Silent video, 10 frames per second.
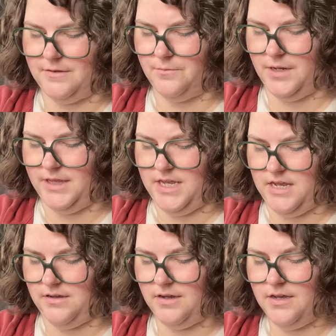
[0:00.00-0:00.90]
the
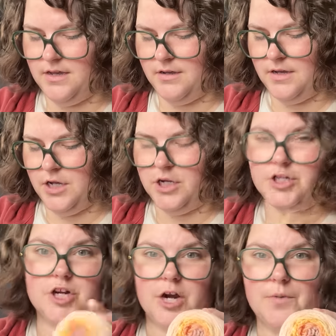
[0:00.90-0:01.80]
really
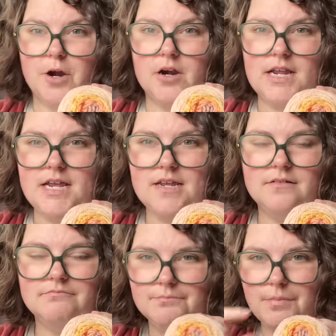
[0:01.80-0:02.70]
sherberty
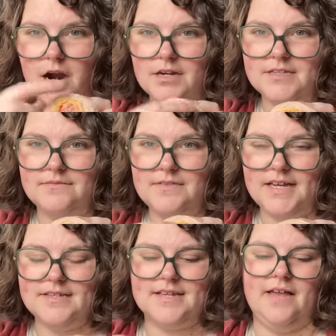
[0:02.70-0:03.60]
parts of
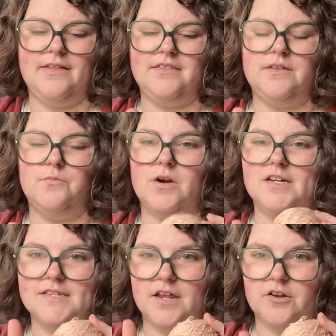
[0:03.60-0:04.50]
this. I like the more
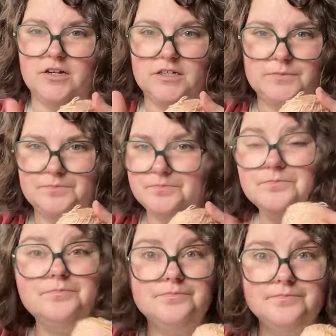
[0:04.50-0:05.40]
subtle
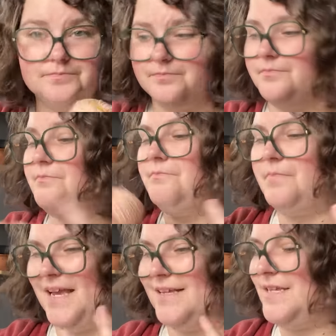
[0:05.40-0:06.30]

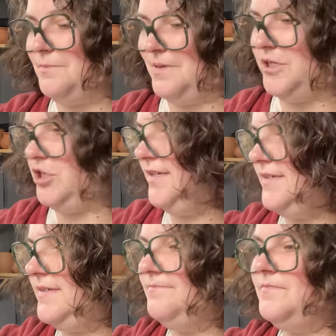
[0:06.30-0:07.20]
pinks and
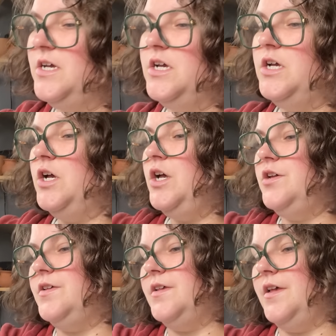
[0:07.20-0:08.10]
peaches.
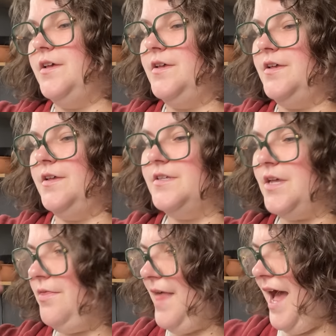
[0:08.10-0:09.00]

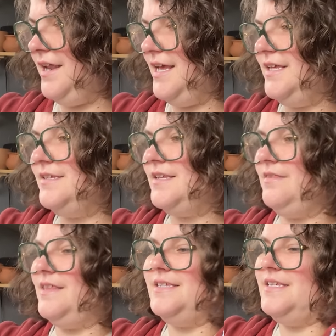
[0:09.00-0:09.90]
So that is,
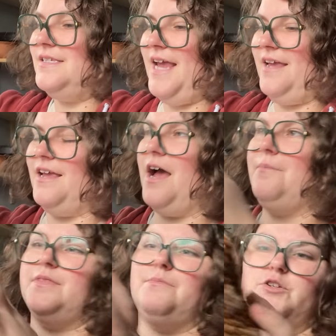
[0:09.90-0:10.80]
this is taking
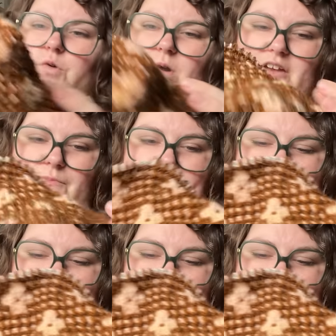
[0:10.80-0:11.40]
up the majority of my